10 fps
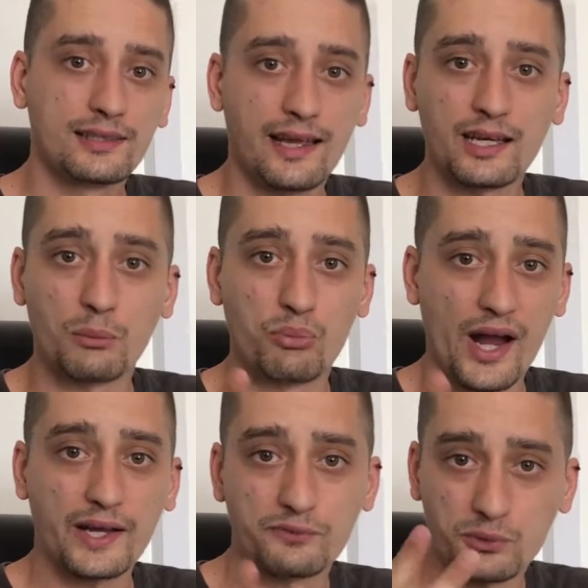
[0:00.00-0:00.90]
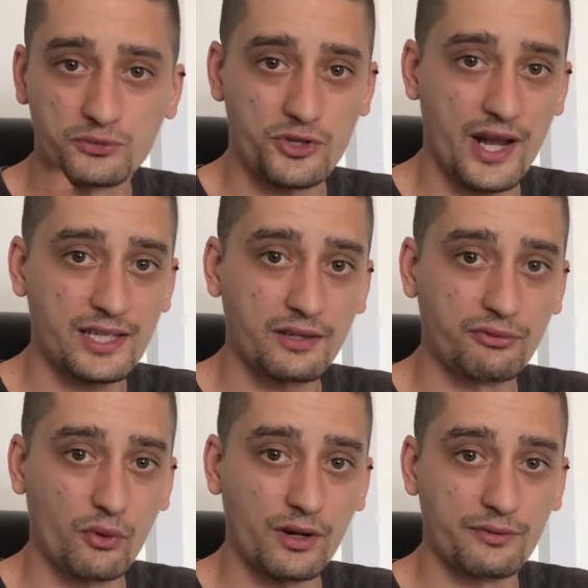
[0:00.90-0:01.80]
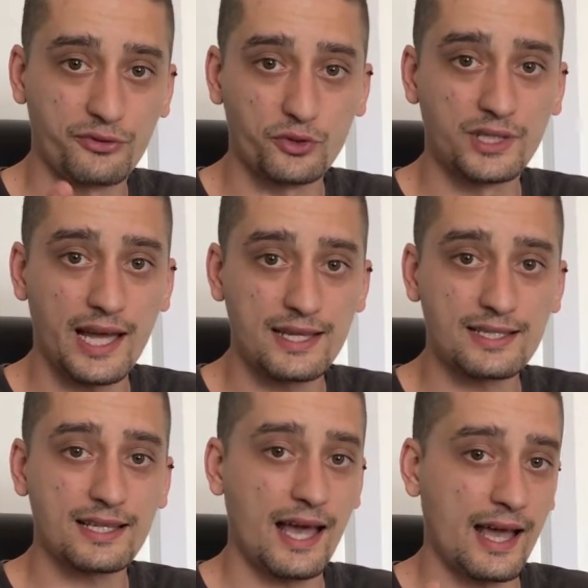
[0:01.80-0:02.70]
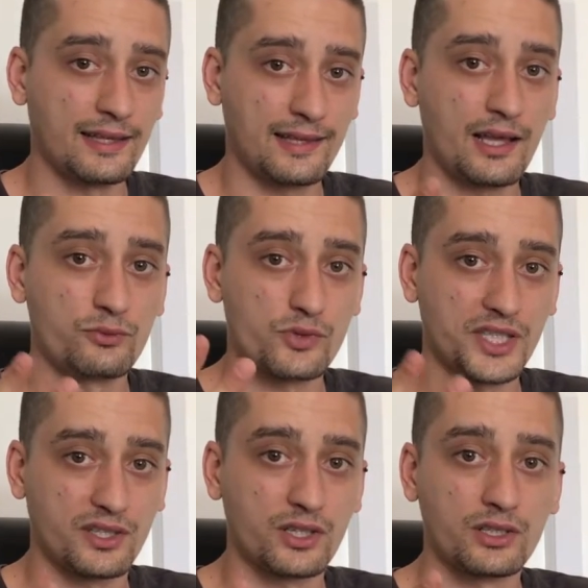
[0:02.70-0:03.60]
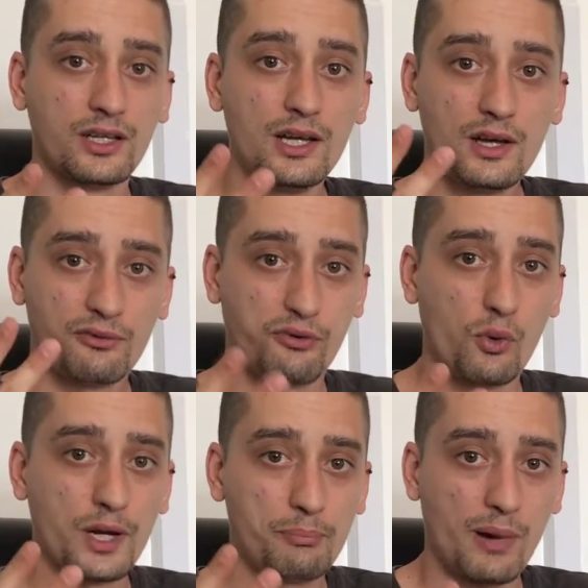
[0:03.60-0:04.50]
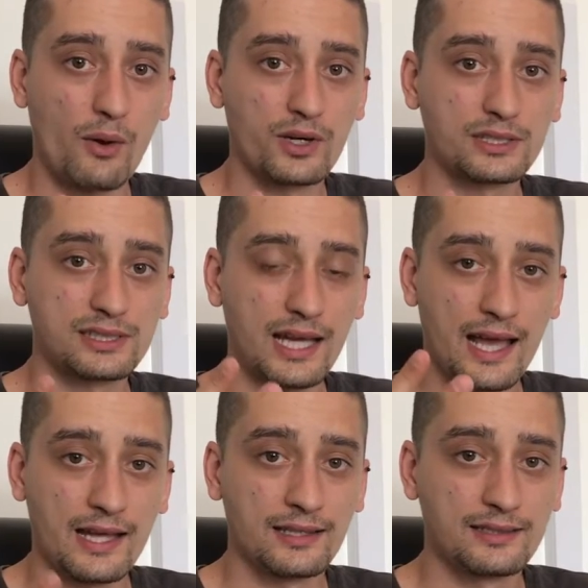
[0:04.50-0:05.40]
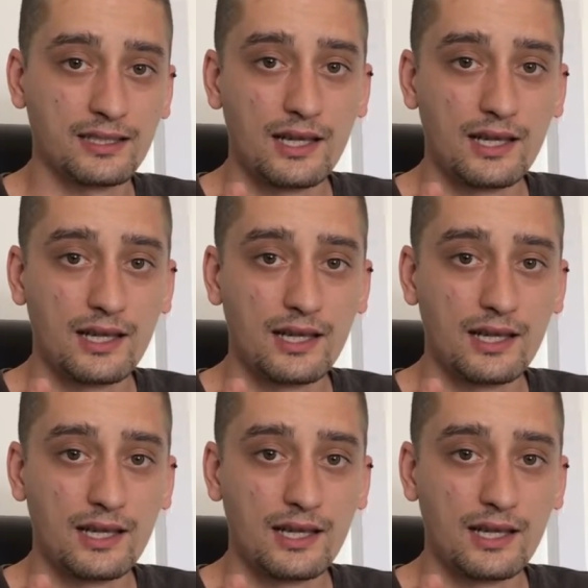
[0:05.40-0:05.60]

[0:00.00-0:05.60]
take a break from trading for a few days and then return fully powered and